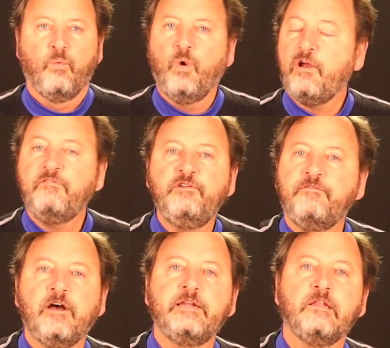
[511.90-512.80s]
wherever you
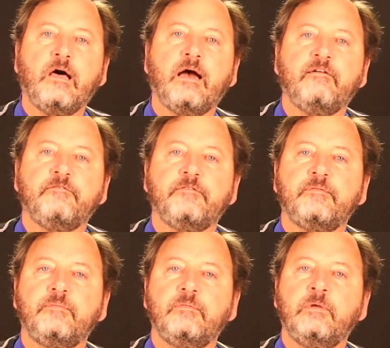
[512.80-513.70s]
find life.
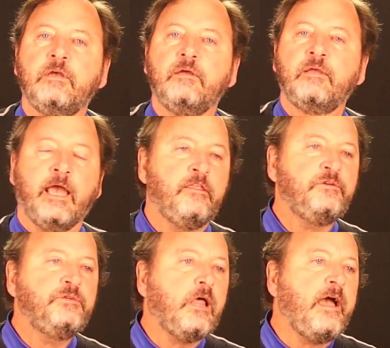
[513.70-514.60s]
Okay,
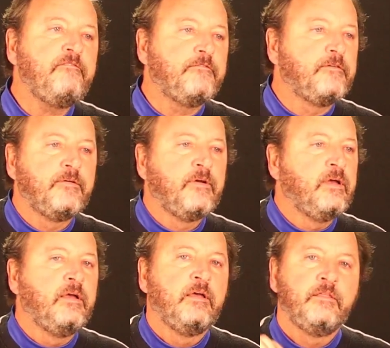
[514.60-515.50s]
there's life.
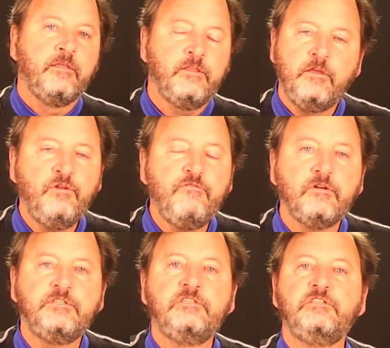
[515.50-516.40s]
The
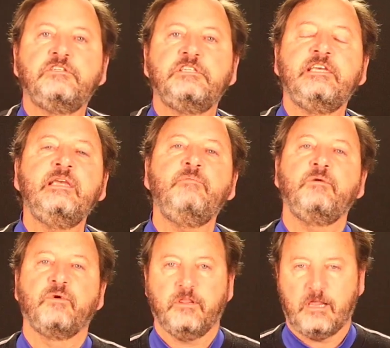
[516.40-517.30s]
universe is just
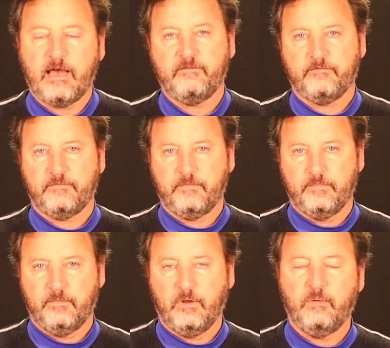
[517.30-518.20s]
teeming with life.
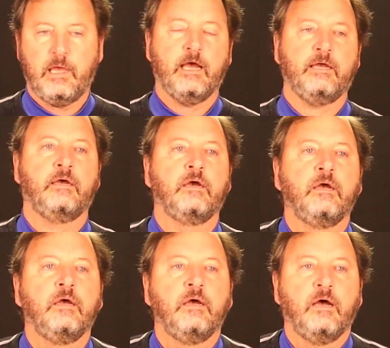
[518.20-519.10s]

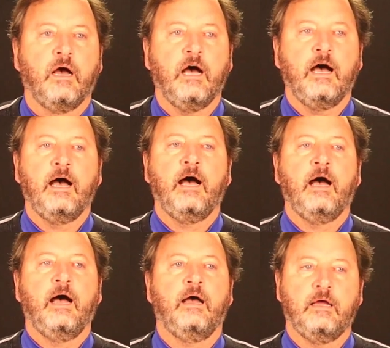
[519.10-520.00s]

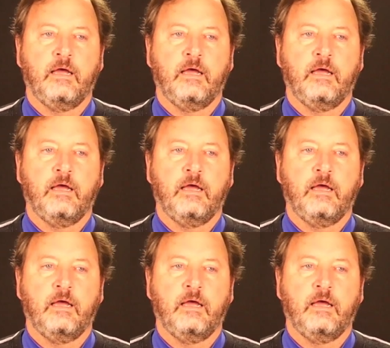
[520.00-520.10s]
Okay.